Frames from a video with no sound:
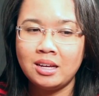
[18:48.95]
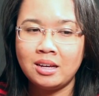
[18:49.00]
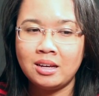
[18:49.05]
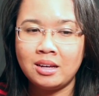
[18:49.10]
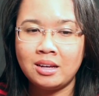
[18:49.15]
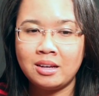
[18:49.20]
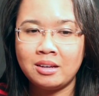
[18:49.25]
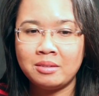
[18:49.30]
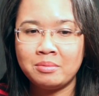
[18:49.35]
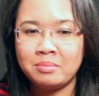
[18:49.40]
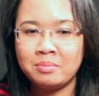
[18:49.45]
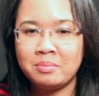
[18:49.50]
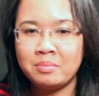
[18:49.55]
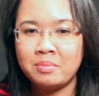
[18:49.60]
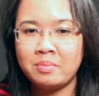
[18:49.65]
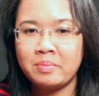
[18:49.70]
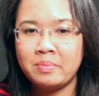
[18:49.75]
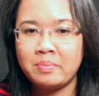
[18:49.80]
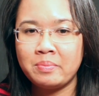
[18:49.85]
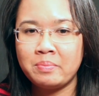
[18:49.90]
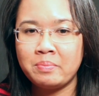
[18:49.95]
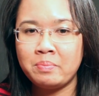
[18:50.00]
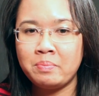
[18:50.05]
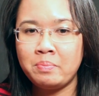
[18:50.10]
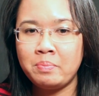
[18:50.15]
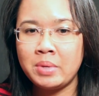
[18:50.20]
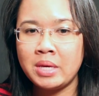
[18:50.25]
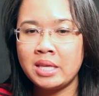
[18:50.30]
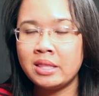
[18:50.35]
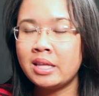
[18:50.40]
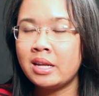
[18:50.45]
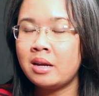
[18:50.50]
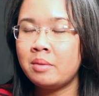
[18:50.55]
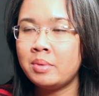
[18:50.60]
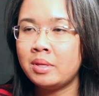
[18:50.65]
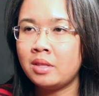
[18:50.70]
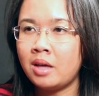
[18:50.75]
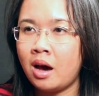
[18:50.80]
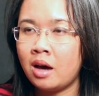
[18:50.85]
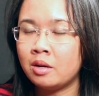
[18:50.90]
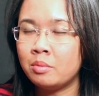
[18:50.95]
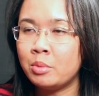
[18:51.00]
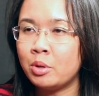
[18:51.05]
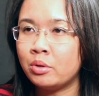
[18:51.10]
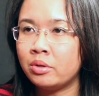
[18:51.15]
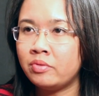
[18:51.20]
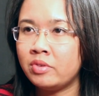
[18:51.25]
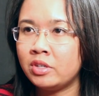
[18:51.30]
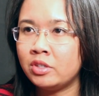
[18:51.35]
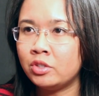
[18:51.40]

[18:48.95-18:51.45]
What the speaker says: Being that I'm in the automotive